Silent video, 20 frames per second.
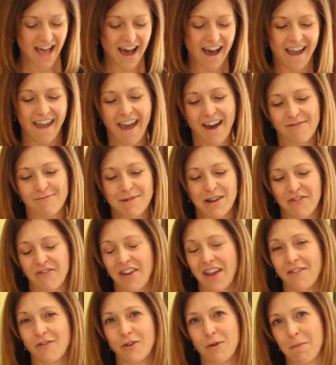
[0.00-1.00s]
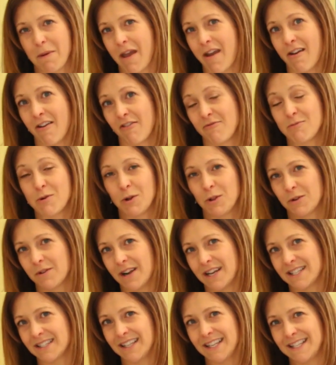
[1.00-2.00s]
I have my favorite pair of
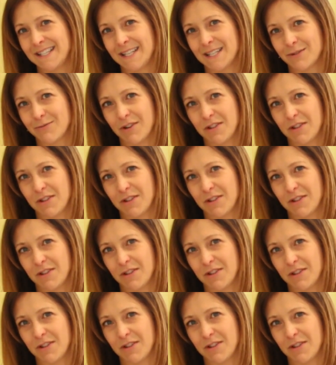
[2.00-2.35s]
polarized lenses